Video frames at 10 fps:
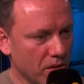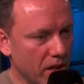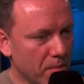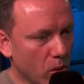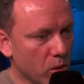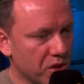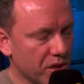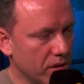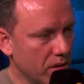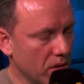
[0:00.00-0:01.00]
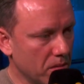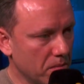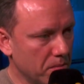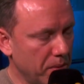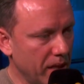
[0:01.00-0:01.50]
the emotion
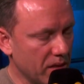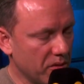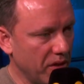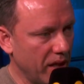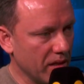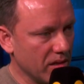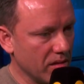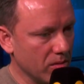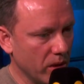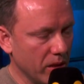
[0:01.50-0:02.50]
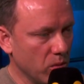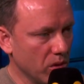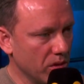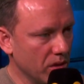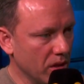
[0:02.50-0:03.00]
on Peter's face when he
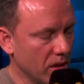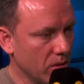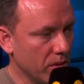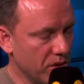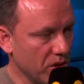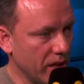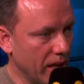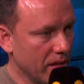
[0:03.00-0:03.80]
won with John